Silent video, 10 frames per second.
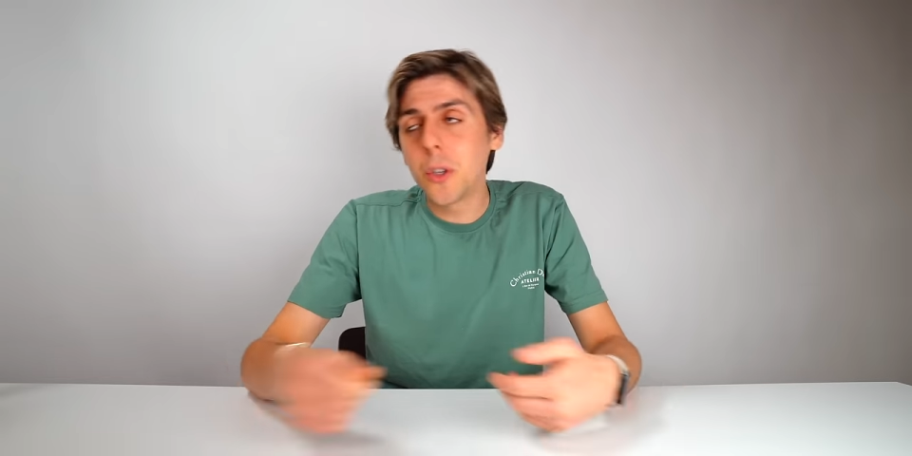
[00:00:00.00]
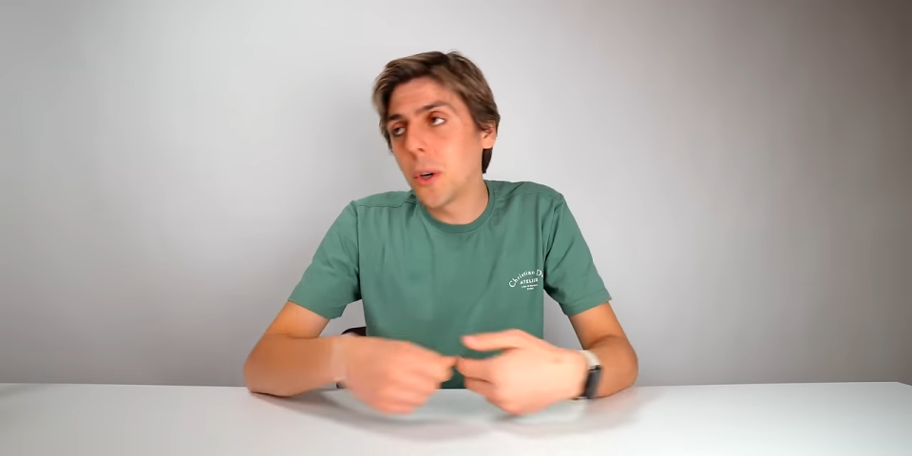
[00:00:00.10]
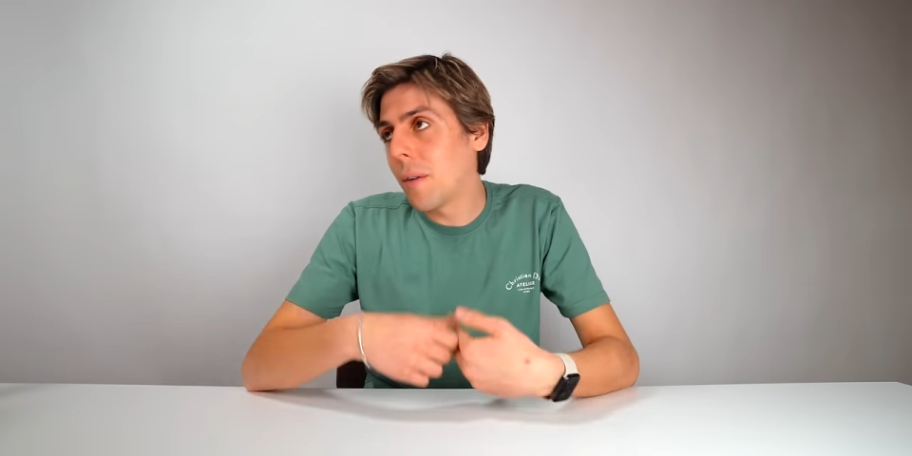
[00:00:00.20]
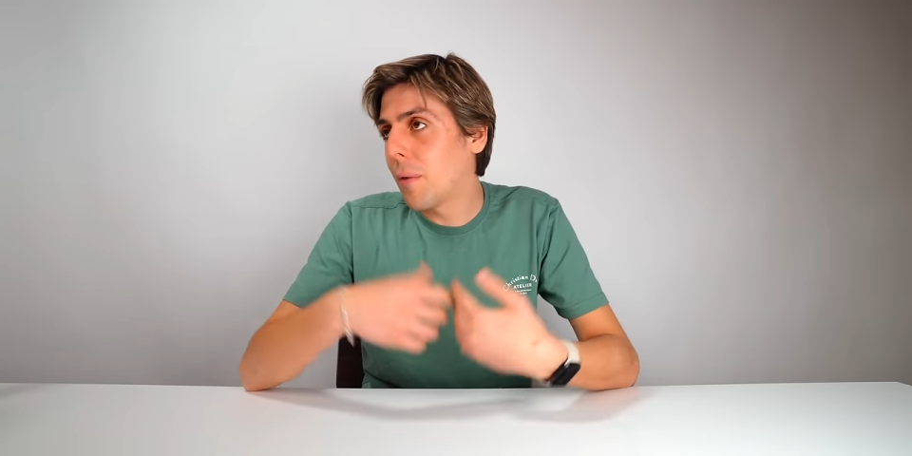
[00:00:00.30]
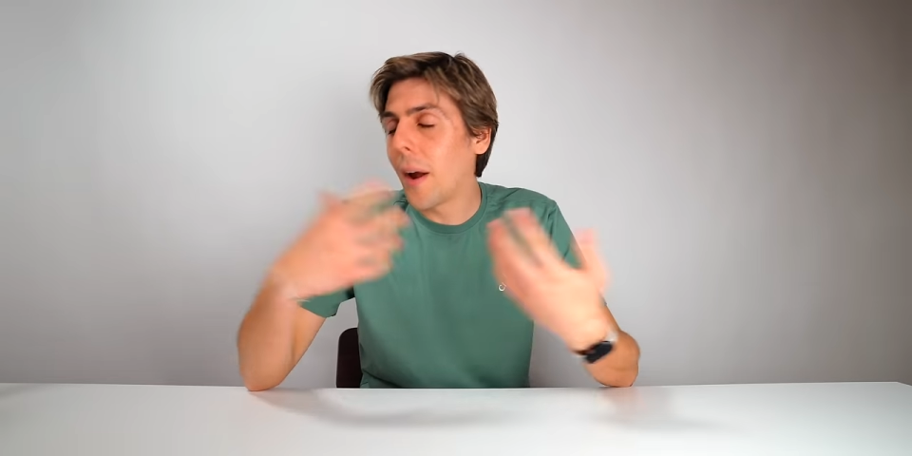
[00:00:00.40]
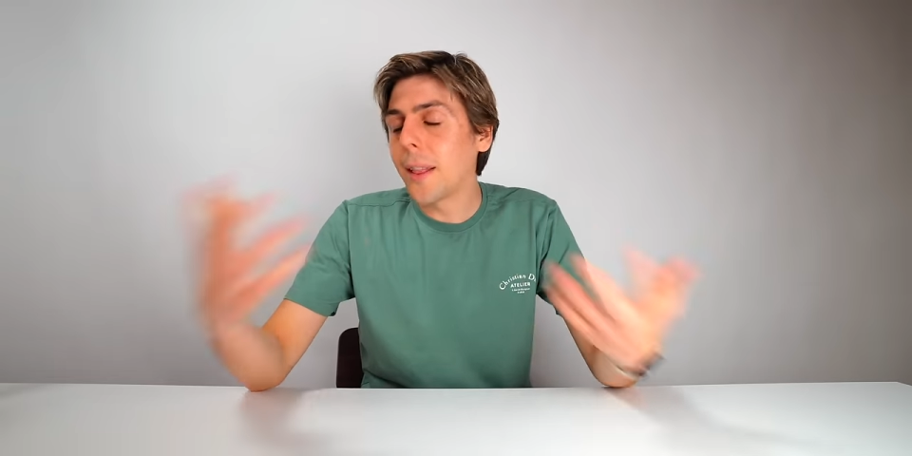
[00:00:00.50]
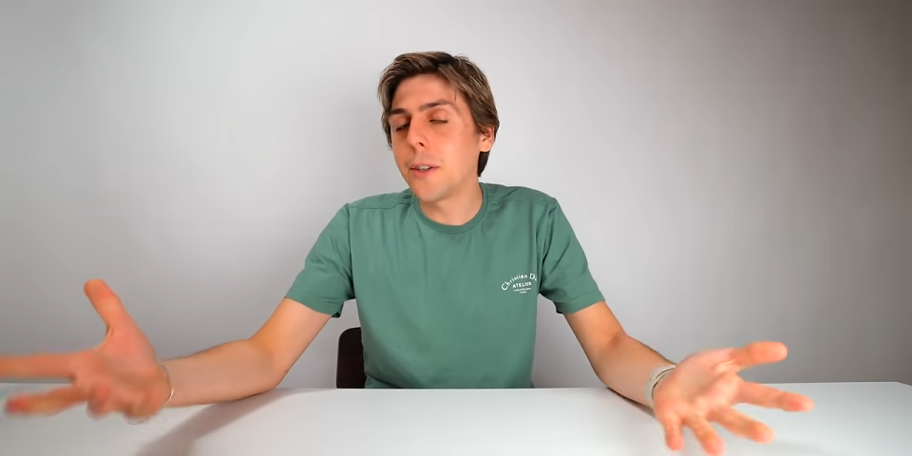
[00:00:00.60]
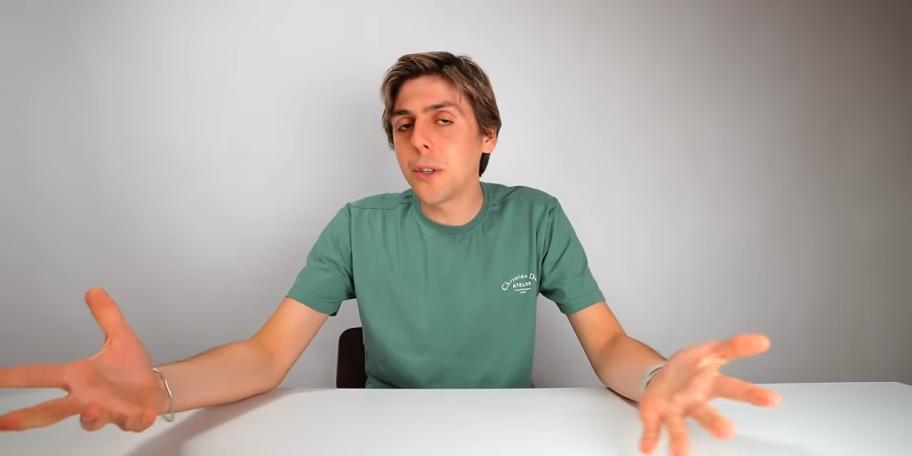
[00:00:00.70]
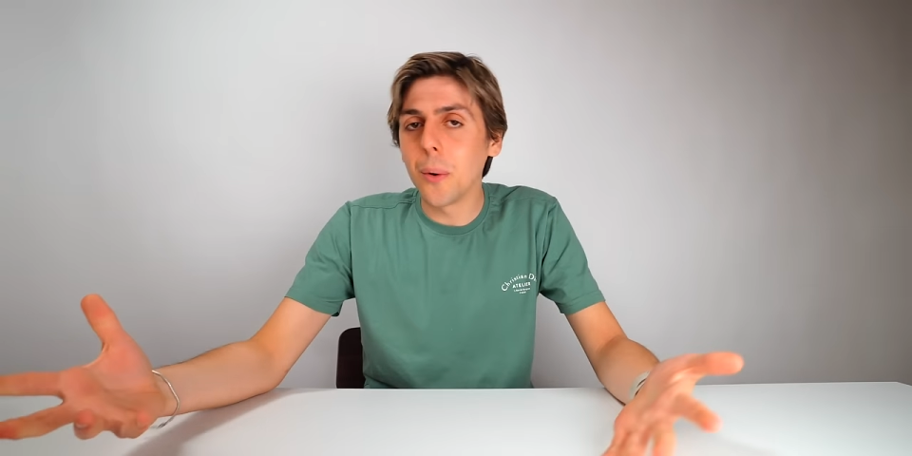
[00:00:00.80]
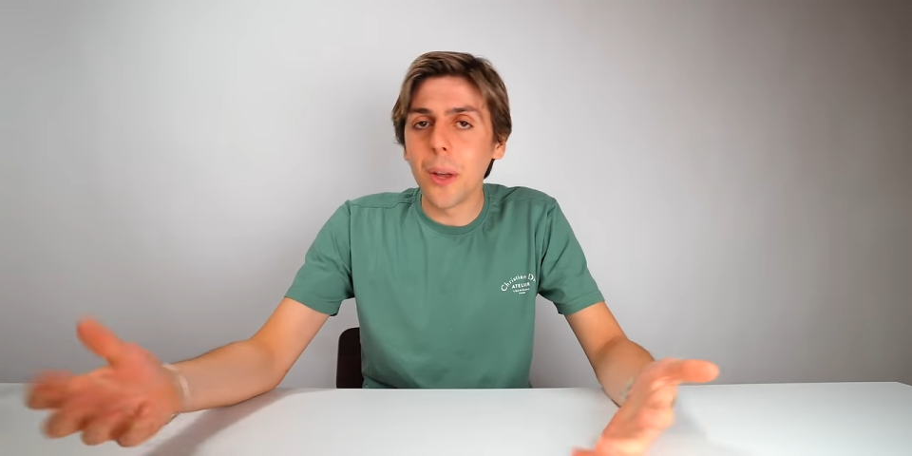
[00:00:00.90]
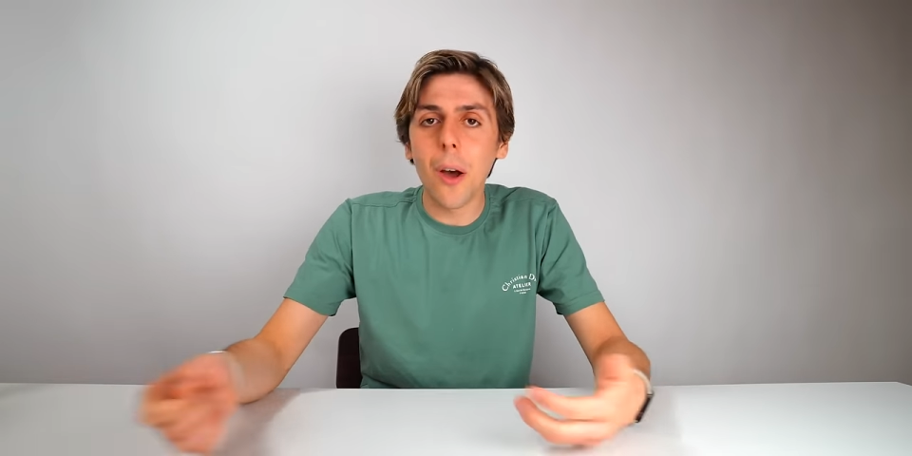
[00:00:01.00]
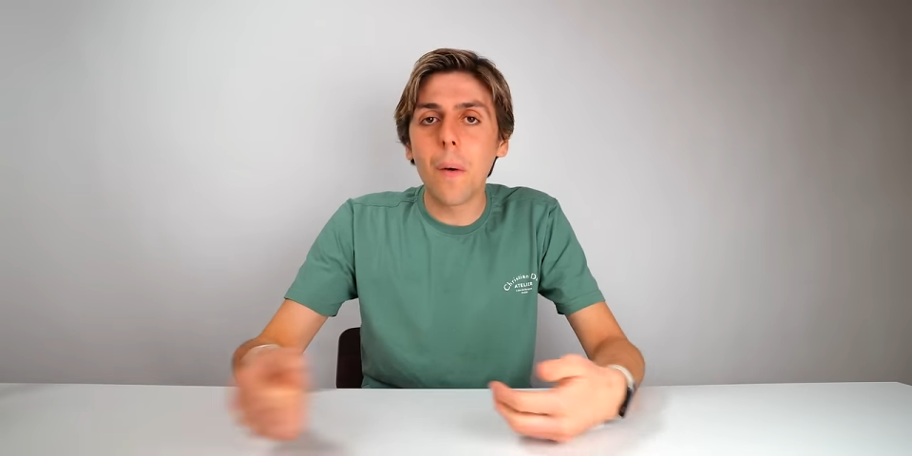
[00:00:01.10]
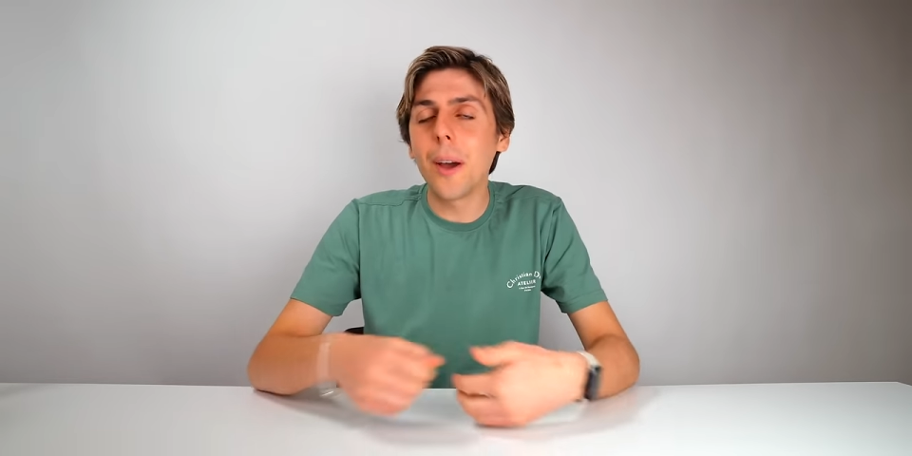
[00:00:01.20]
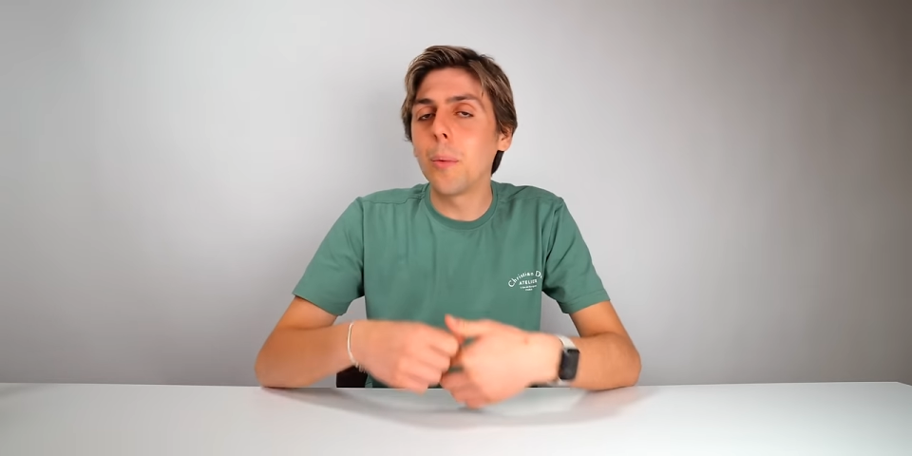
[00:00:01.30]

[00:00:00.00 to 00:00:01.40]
So if we're at the studio